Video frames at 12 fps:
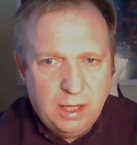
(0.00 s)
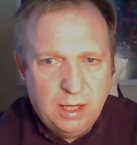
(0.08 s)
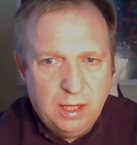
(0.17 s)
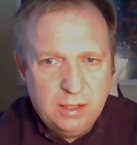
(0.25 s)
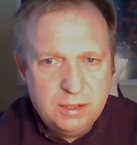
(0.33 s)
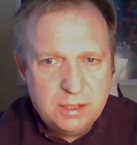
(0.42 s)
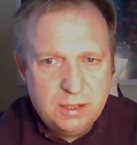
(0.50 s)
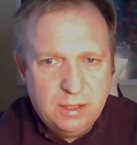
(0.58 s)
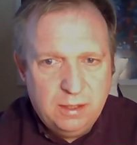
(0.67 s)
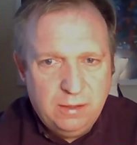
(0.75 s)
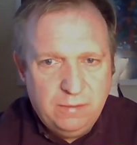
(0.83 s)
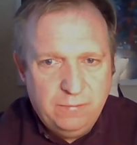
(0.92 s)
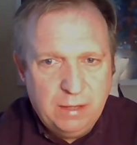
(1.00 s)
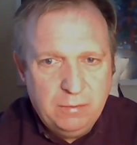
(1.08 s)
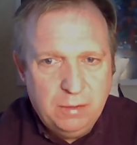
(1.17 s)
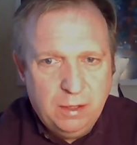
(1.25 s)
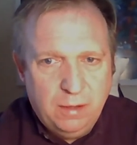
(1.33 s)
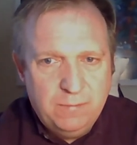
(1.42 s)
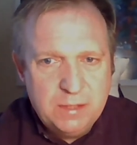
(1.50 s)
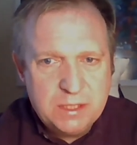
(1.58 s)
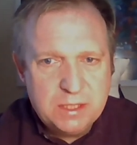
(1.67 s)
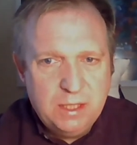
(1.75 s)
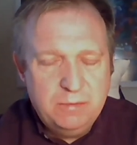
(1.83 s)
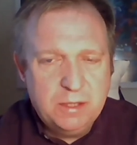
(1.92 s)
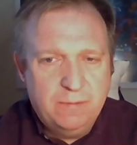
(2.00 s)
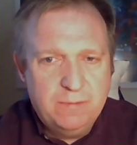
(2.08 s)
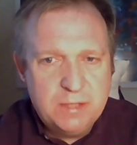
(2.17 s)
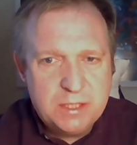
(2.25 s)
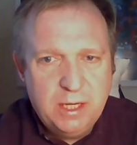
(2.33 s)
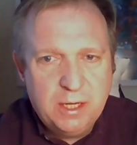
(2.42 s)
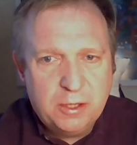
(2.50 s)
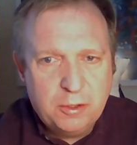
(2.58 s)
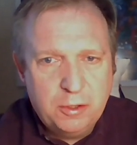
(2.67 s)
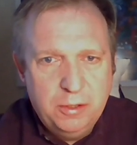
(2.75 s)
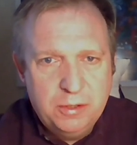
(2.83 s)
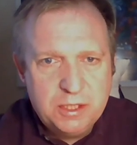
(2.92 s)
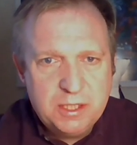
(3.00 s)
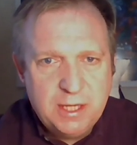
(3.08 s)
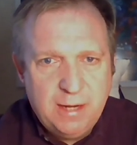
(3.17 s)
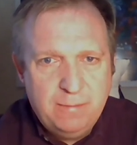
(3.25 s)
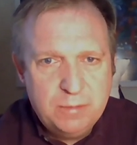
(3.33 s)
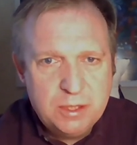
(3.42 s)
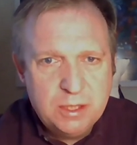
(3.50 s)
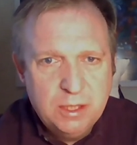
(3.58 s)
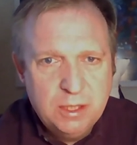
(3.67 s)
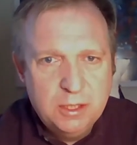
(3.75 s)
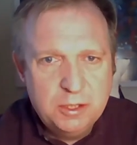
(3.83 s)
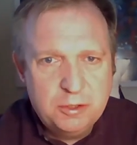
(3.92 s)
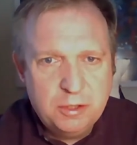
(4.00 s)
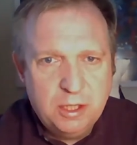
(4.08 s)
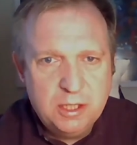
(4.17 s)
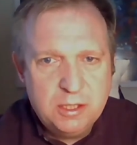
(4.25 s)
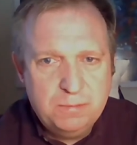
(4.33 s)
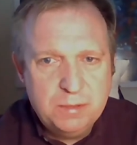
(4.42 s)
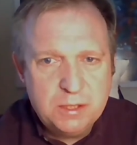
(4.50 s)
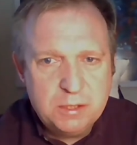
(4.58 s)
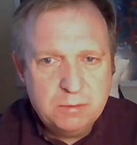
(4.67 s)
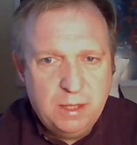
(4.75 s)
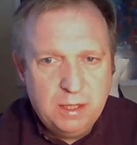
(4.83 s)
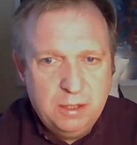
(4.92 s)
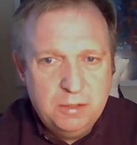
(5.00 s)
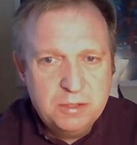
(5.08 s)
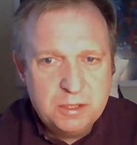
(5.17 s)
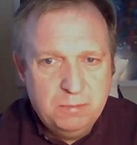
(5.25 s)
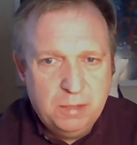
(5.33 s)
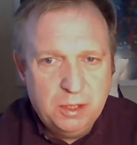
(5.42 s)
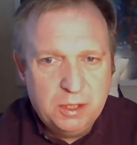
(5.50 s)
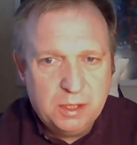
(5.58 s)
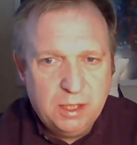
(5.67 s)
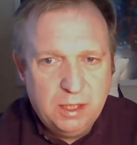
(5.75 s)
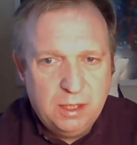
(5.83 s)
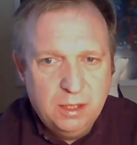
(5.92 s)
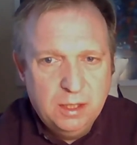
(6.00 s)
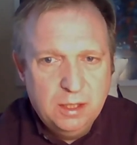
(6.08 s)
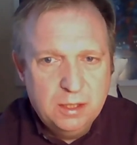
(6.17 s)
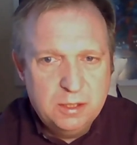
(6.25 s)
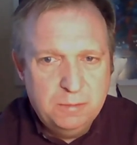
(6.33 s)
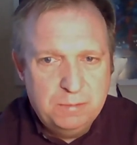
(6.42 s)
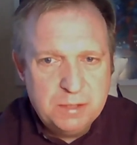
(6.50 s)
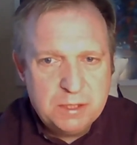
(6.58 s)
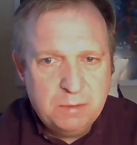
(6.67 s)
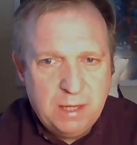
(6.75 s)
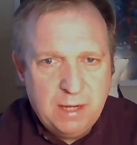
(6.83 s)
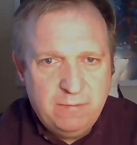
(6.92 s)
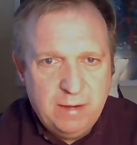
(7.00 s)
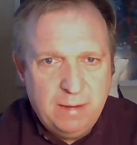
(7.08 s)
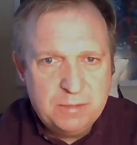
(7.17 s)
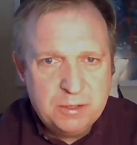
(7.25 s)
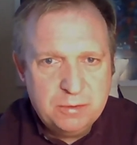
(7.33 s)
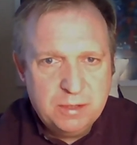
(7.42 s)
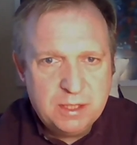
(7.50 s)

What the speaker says: And they were obviously, it was obviously a crude attempt to try to use the monarchy to persuade them